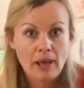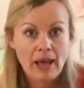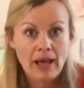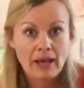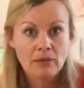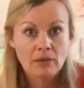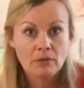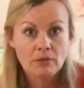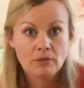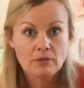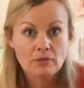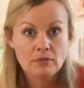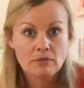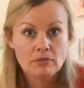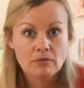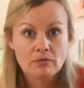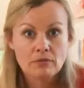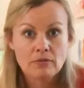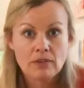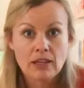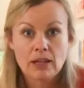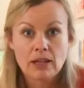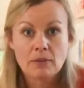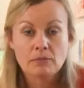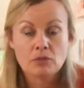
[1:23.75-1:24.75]
Back strikes should
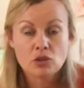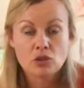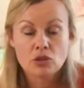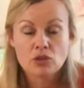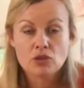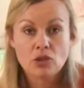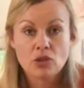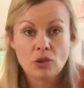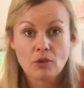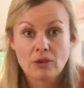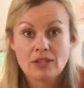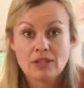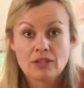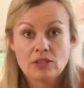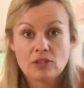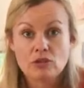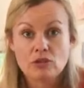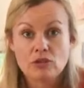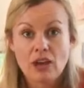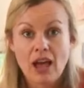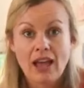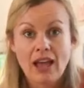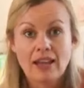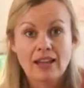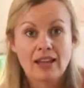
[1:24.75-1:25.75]
be administered if the
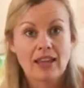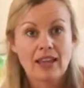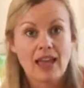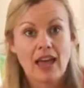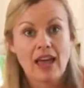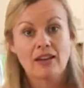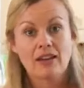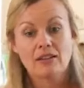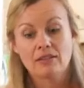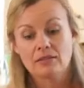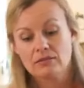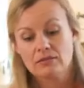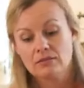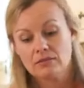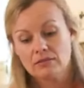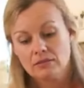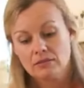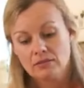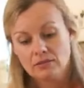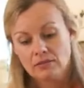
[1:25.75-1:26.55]
baby is still